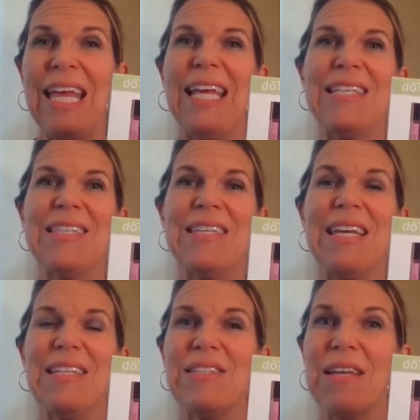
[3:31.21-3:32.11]
It's
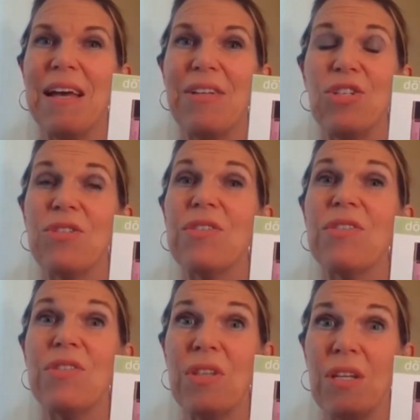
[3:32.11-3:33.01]

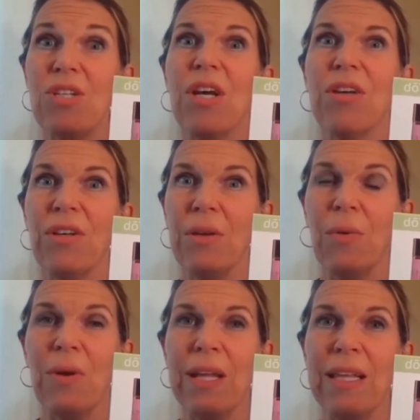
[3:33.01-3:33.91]
just such a good
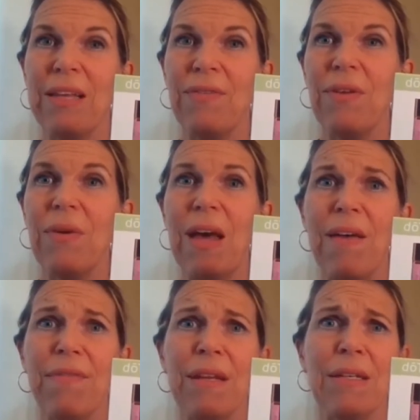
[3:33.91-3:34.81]
oil if you
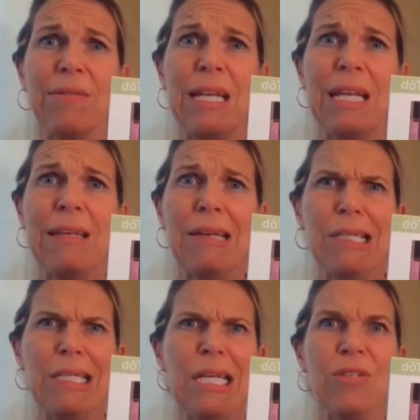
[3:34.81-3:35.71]
have any
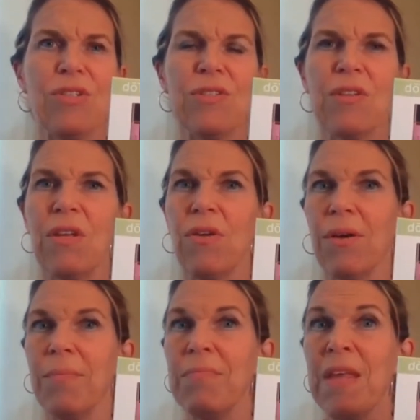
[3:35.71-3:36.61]
kind of challenges on
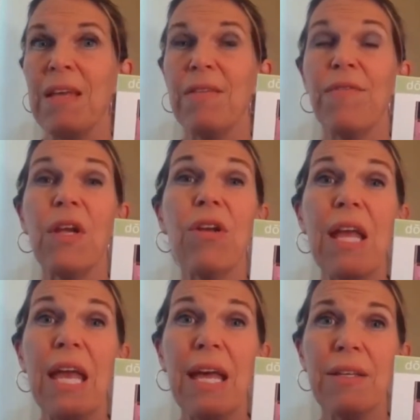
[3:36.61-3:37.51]
your
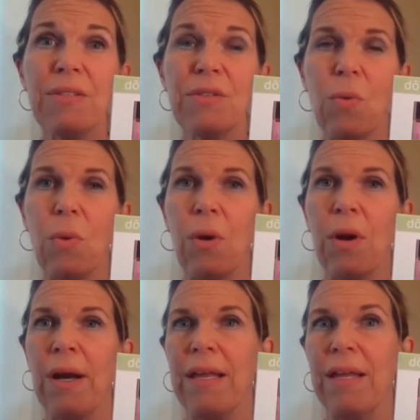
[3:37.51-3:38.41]
fingernails or